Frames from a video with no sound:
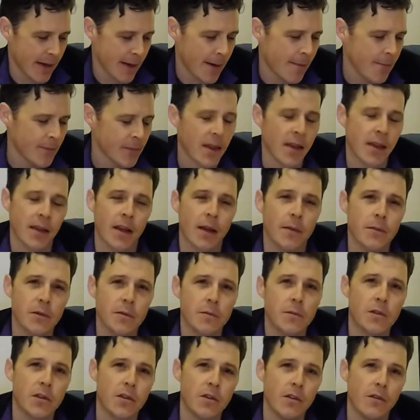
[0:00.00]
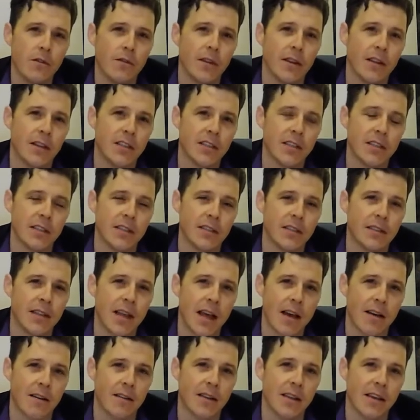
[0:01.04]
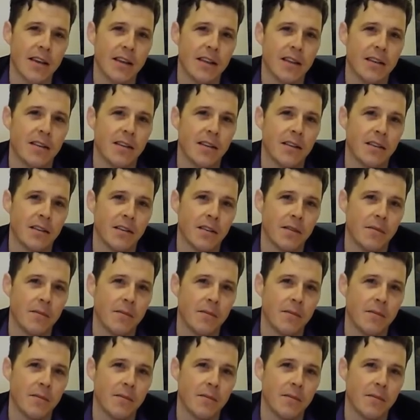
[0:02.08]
It comes from two villages down in